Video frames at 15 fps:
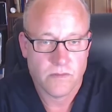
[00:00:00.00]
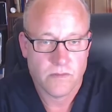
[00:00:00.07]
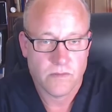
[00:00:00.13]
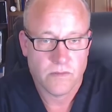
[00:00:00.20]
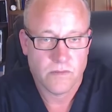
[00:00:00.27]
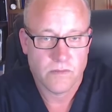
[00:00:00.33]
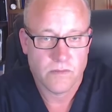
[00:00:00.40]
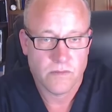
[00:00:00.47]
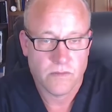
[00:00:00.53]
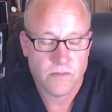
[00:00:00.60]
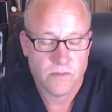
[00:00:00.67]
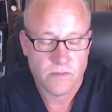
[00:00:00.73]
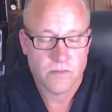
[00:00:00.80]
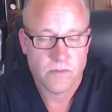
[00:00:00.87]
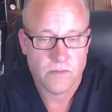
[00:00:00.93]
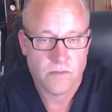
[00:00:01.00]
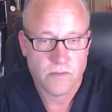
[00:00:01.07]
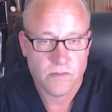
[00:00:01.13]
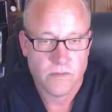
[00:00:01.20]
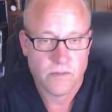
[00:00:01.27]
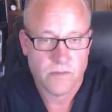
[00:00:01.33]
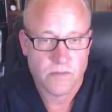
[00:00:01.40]

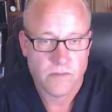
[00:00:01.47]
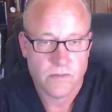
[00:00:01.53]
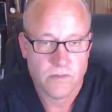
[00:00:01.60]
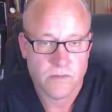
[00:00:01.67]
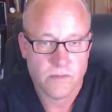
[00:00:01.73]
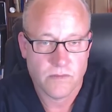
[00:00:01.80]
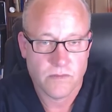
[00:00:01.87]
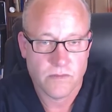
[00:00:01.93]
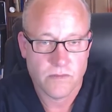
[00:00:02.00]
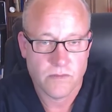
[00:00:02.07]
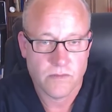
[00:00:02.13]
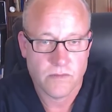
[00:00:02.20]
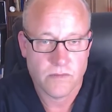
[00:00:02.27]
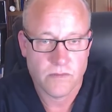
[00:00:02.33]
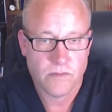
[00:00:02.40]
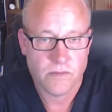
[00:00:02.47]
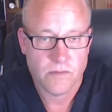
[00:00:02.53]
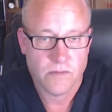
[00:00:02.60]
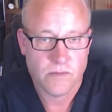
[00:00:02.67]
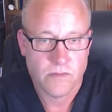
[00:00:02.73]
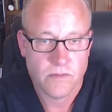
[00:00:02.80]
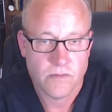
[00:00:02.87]

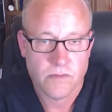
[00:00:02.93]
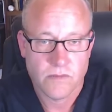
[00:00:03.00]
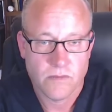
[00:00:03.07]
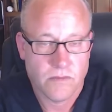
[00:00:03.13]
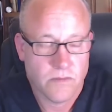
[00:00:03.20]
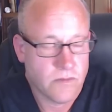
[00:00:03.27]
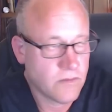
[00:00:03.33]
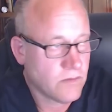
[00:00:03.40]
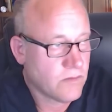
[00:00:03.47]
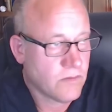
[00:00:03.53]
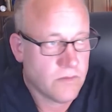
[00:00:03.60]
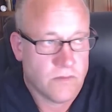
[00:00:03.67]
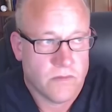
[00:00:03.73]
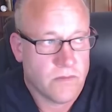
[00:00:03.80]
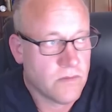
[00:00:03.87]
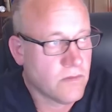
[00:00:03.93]
(not speaking)